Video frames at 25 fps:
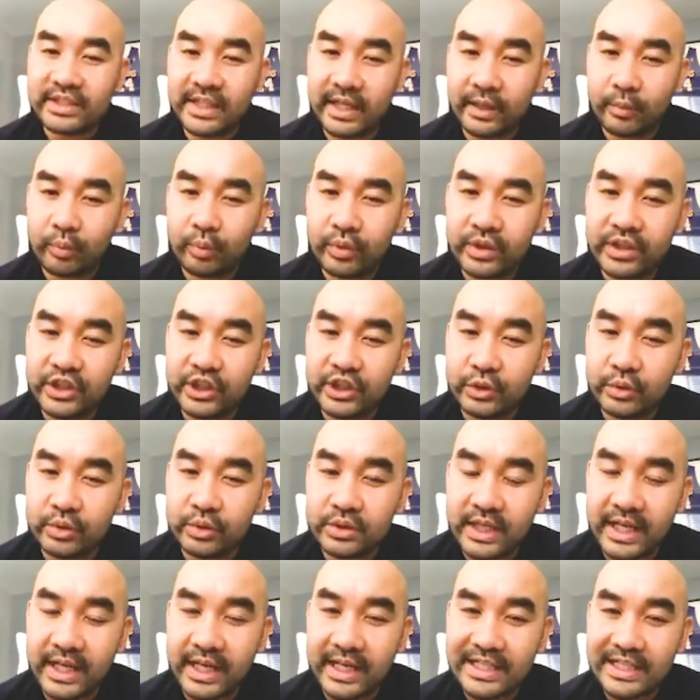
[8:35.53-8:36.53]
we use
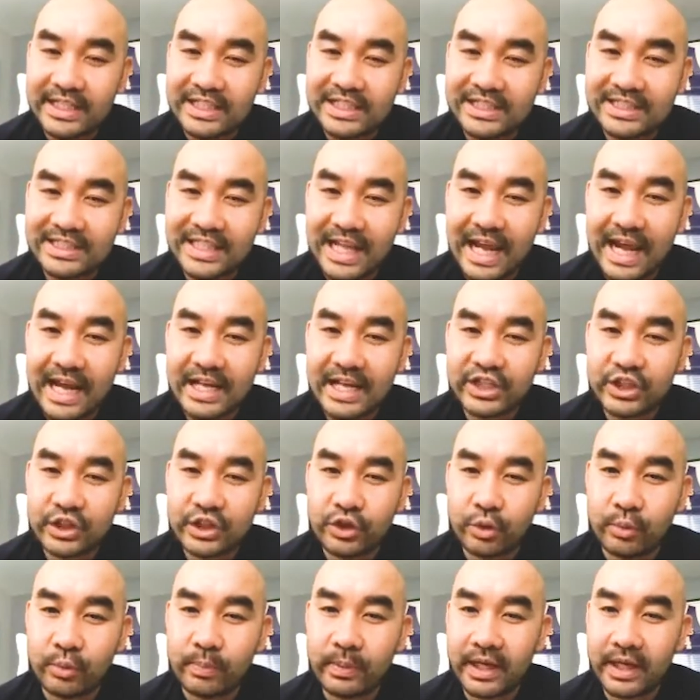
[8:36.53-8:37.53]
a
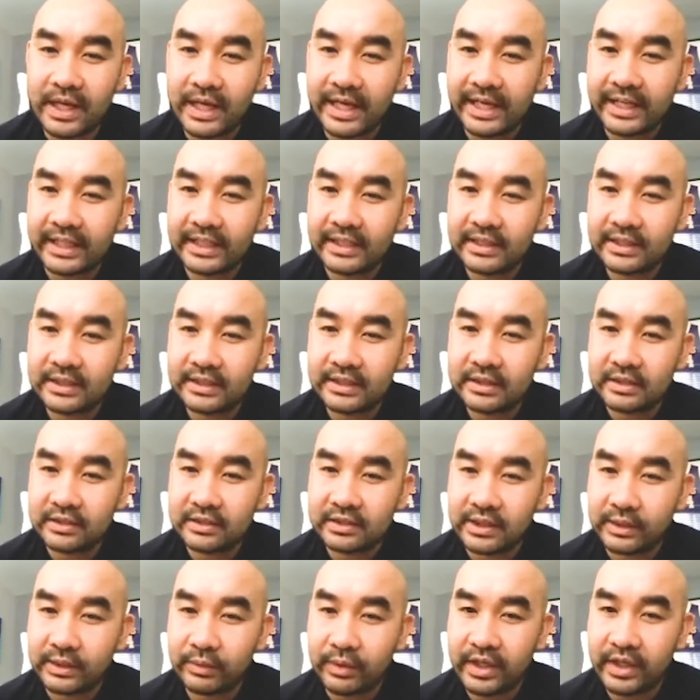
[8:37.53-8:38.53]
sagittal plane.
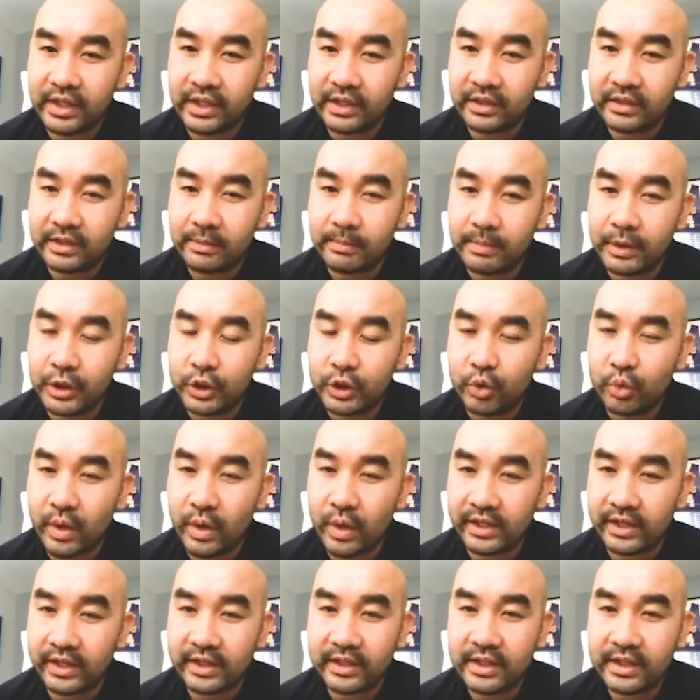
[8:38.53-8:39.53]
See right here, the blue
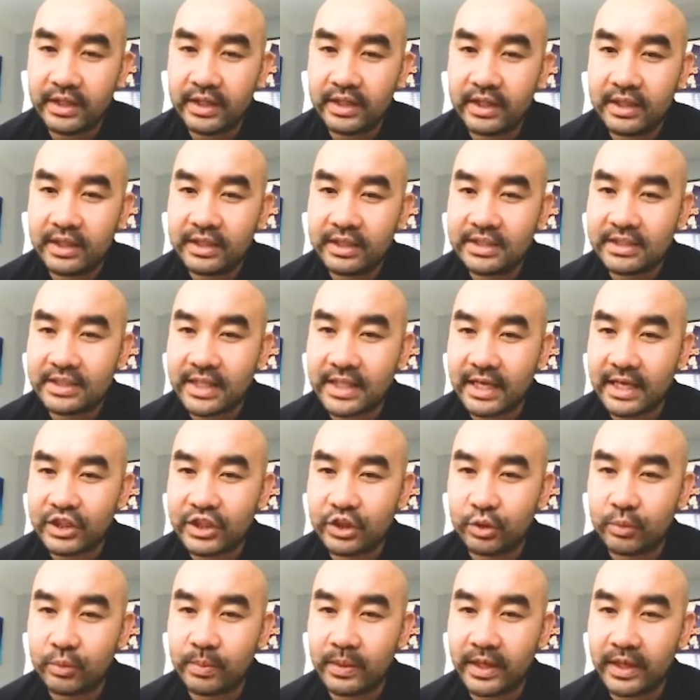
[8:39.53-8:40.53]
one?
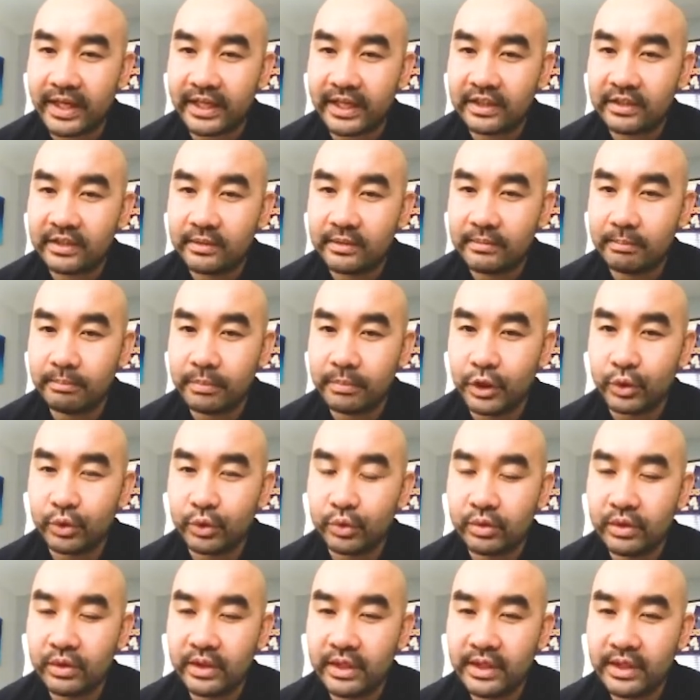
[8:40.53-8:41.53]
Sagittal plane, blue.
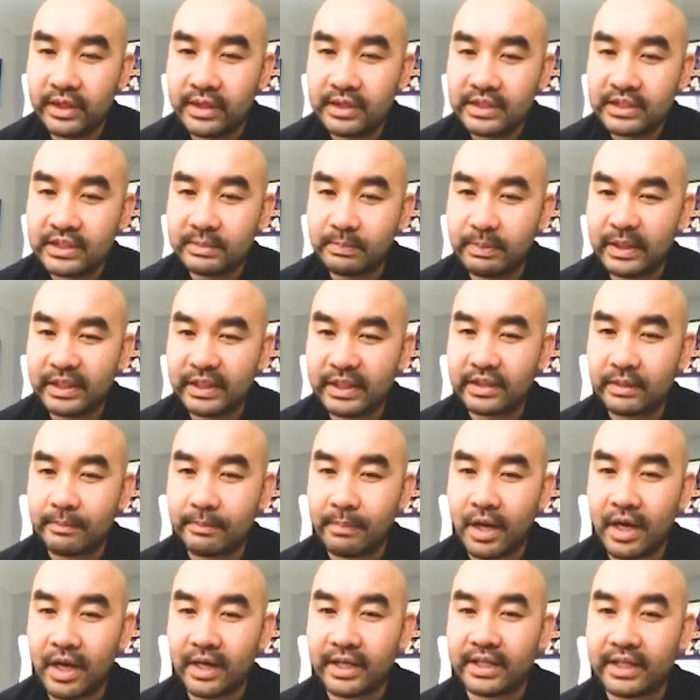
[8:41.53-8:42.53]
Split the
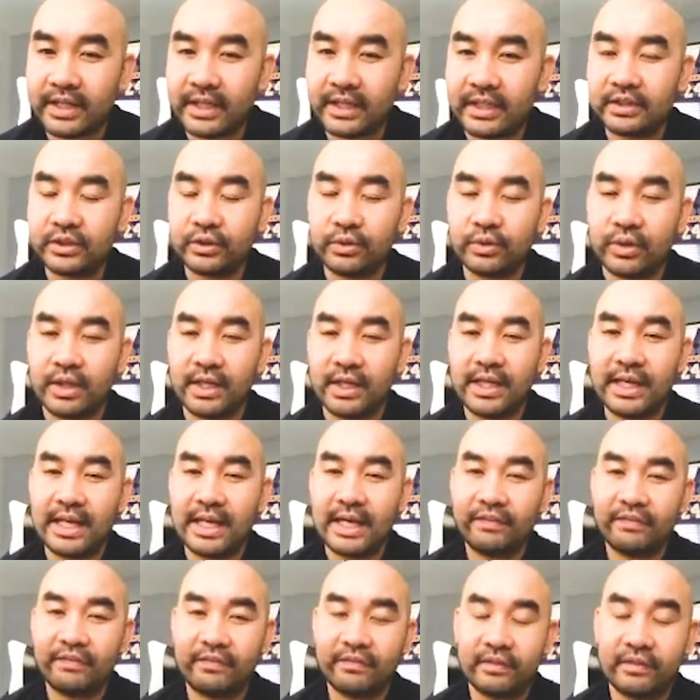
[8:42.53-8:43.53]
body into the
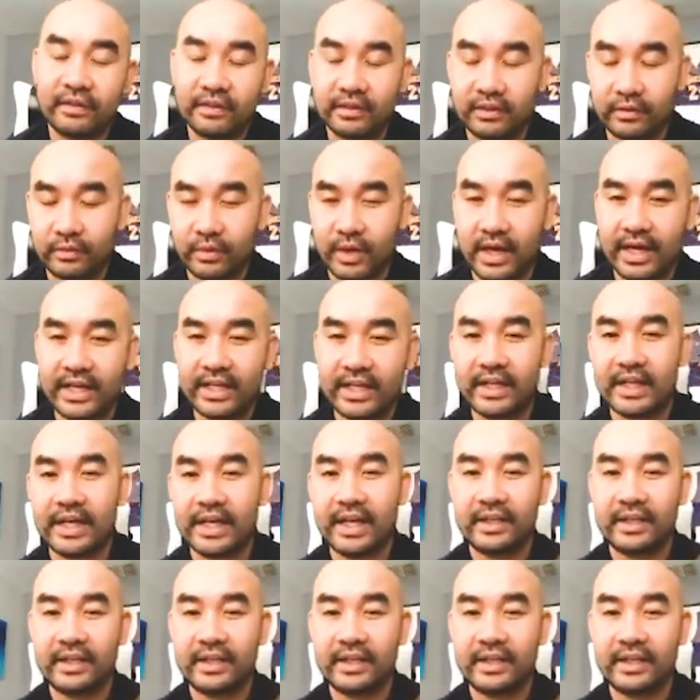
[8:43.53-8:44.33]
left, the right, and the